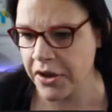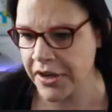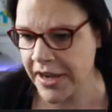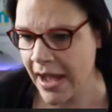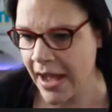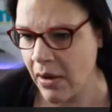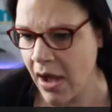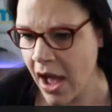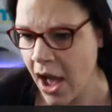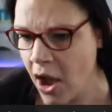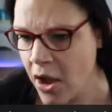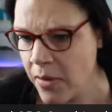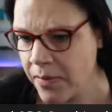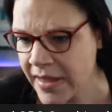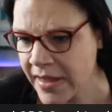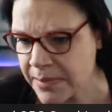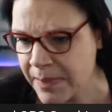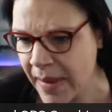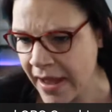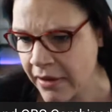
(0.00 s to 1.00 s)
Now, I hope this
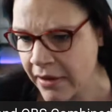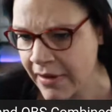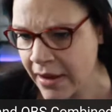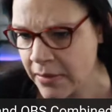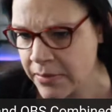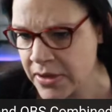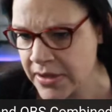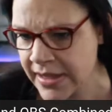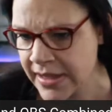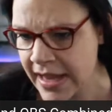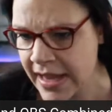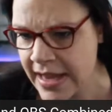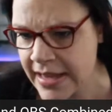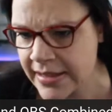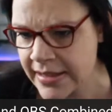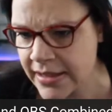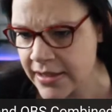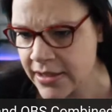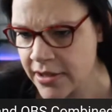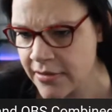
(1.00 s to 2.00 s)
background music
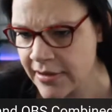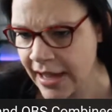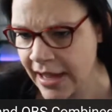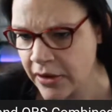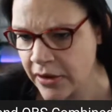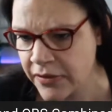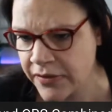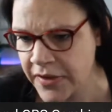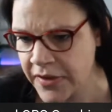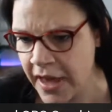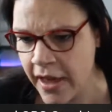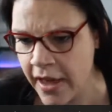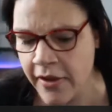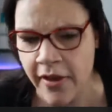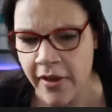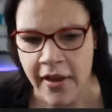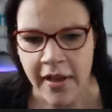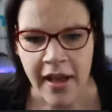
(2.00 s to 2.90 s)
isn't too loud for you.